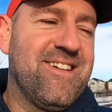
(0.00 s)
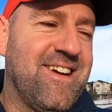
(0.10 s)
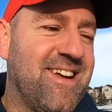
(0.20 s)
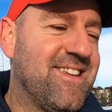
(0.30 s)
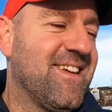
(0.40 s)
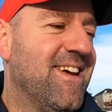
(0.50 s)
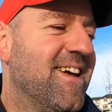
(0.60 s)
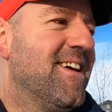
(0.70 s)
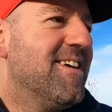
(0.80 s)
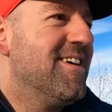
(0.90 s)
right?
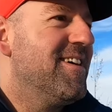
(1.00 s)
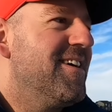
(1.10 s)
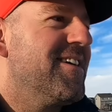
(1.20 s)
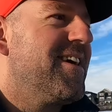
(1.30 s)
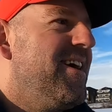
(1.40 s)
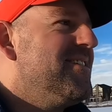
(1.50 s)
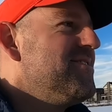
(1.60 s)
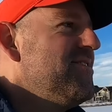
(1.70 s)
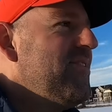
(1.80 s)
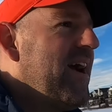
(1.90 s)
Uh, guys,
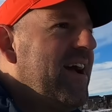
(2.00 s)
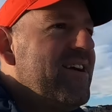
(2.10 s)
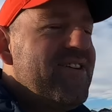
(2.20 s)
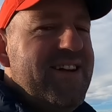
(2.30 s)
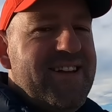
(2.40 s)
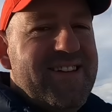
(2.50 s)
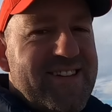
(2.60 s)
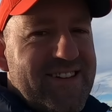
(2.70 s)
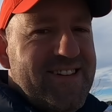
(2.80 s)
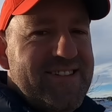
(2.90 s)
are you hangry?
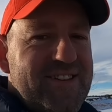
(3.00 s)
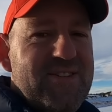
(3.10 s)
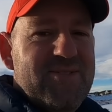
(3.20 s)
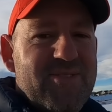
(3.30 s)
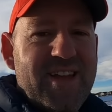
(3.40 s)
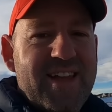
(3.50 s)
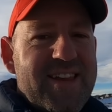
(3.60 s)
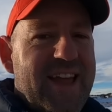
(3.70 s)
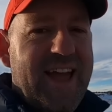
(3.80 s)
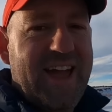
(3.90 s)
Do you ever get
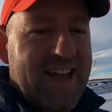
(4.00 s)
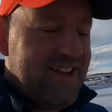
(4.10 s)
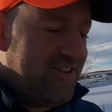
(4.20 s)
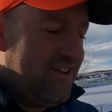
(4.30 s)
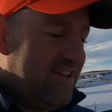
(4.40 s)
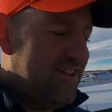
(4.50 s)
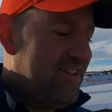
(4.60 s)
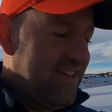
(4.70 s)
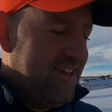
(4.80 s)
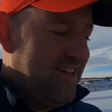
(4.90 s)
hangry?
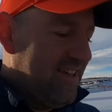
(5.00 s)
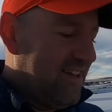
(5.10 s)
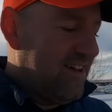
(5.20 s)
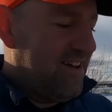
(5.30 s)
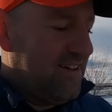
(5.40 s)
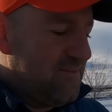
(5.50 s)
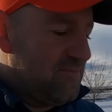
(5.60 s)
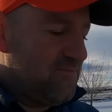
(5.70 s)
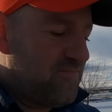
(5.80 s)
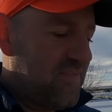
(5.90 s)

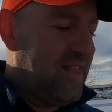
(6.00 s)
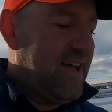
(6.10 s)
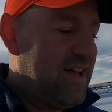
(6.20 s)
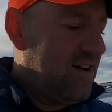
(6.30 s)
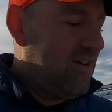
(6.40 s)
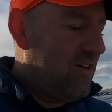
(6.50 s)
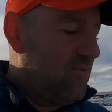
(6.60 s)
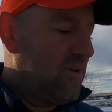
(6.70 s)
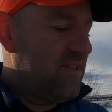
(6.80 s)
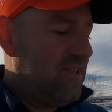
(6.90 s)
Um, uh,
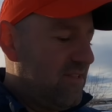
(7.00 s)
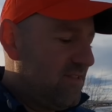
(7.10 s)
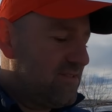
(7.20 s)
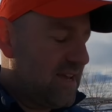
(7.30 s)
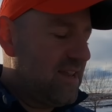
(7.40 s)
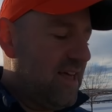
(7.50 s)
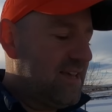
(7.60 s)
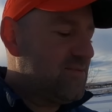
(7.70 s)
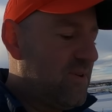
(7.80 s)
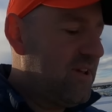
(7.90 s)
one of the second
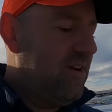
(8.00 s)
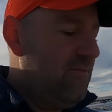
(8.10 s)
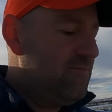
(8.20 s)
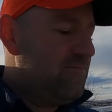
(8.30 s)
last one here